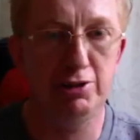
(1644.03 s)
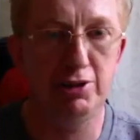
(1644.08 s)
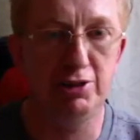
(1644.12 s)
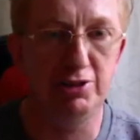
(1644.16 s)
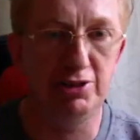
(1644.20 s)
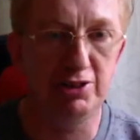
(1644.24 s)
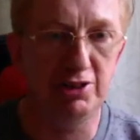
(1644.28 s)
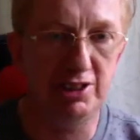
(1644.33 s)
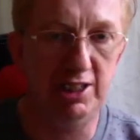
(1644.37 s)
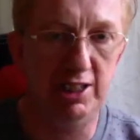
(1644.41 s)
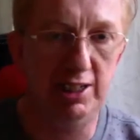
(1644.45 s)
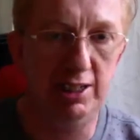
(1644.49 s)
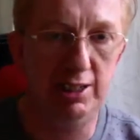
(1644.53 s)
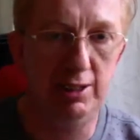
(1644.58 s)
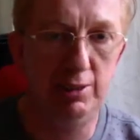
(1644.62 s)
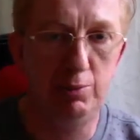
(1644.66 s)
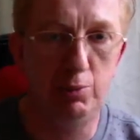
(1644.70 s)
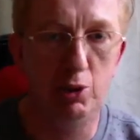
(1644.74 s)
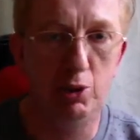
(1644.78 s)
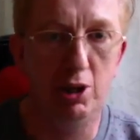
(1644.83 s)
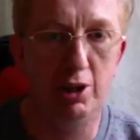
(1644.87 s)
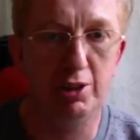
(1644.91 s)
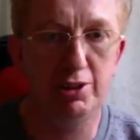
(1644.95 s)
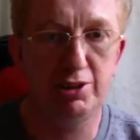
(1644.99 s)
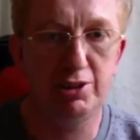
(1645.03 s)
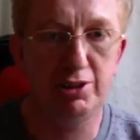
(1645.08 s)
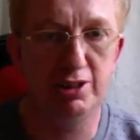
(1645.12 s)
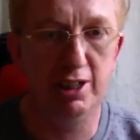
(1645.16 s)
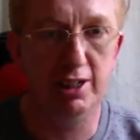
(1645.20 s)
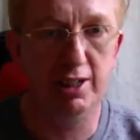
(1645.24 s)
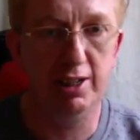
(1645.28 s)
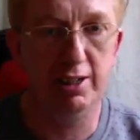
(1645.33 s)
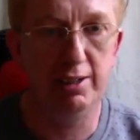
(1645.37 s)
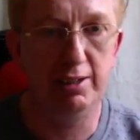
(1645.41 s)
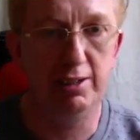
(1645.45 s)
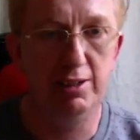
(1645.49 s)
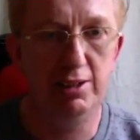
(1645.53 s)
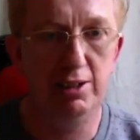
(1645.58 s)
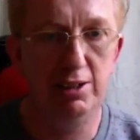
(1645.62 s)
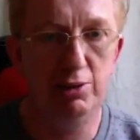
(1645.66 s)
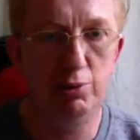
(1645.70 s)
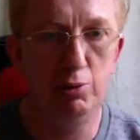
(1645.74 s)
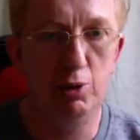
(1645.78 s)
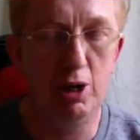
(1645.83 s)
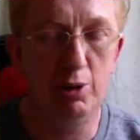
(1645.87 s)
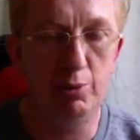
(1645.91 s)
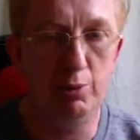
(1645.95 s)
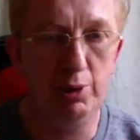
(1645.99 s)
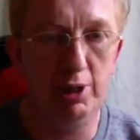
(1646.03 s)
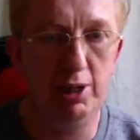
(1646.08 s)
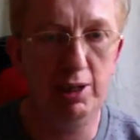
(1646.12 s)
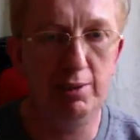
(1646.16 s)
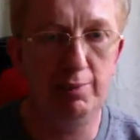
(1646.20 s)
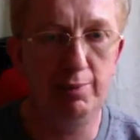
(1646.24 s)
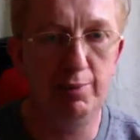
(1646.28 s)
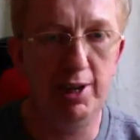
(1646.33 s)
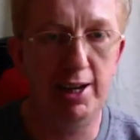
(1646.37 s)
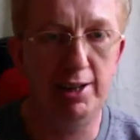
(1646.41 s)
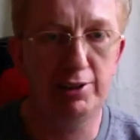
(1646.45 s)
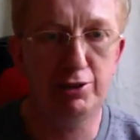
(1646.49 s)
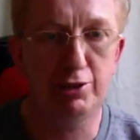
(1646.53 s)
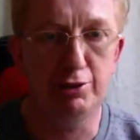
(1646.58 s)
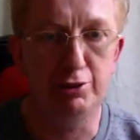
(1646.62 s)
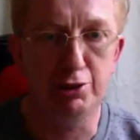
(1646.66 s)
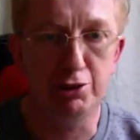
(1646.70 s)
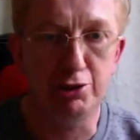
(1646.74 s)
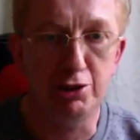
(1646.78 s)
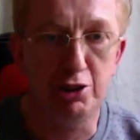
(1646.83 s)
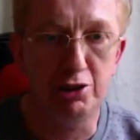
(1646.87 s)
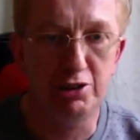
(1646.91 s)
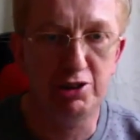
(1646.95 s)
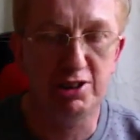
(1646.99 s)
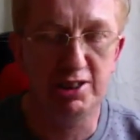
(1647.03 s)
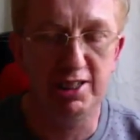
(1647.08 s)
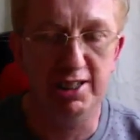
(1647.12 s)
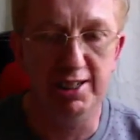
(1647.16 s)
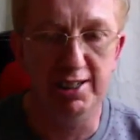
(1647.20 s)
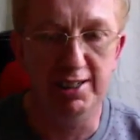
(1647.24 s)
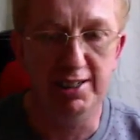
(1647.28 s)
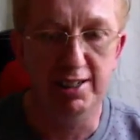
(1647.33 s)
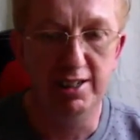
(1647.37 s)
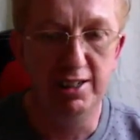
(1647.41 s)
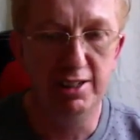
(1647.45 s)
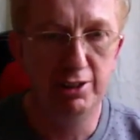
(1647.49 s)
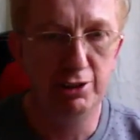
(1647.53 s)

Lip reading: and see what a real investor should see.